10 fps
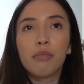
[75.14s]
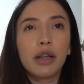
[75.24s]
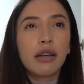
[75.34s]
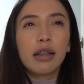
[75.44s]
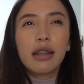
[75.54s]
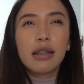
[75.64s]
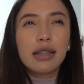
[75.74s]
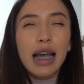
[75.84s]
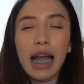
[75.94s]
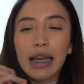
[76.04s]
Literally the
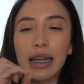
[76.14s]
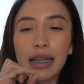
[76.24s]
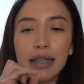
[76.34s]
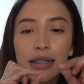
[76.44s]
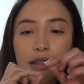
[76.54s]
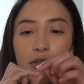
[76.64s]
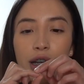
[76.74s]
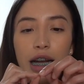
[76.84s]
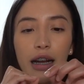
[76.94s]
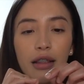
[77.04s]
tiniest little
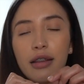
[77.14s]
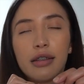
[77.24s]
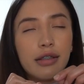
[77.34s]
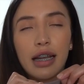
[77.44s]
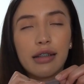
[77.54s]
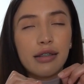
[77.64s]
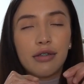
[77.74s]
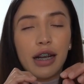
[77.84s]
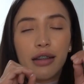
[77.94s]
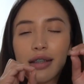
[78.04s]
piece
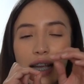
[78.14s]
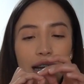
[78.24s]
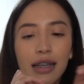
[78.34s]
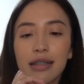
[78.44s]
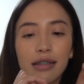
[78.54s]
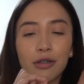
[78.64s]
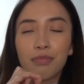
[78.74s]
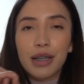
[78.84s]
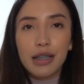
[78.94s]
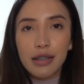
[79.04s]

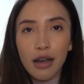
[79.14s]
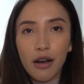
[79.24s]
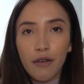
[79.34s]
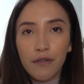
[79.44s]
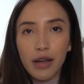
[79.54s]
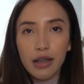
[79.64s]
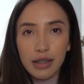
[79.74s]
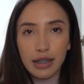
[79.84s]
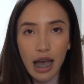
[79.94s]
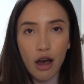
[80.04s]
of
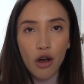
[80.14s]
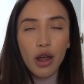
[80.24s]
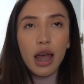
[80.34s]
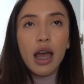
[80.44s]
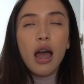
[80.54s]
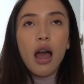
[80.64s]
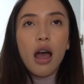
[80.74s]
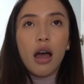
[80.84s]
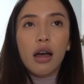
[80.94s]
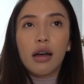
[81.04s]
cell.
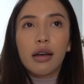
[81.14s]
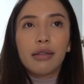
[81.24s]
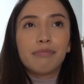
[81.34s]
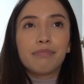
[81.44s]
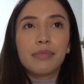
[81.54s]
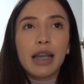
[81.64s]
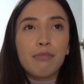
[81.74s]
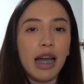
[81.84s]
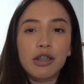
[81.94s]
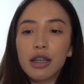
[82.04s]

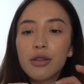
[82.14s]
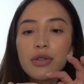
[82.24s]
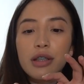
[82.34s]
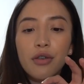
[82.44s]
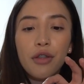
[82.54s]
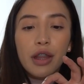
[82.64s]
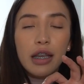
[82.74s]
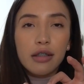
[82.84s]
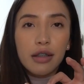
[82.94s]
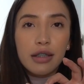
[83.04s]
Imagine those little
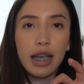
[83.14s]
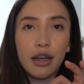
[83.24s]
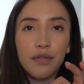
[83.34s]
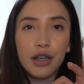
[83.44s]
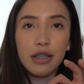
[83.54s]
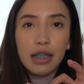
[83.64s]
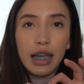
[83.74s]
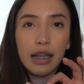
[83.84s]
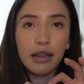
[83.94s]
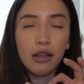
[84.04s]
things on the side of your
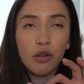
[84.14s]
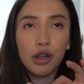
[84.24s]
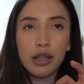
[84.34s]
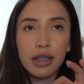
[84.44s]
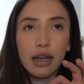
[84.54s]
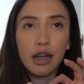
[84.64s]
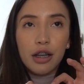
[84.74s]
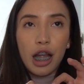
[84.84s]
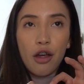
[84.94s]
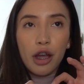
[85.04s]
skin or the side of
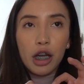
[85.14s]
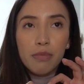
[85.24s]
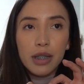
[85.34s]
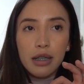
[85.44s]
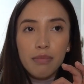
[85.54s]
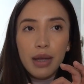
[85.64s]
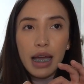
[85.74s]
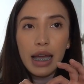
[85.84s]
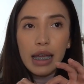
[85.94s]
your nail that comes up.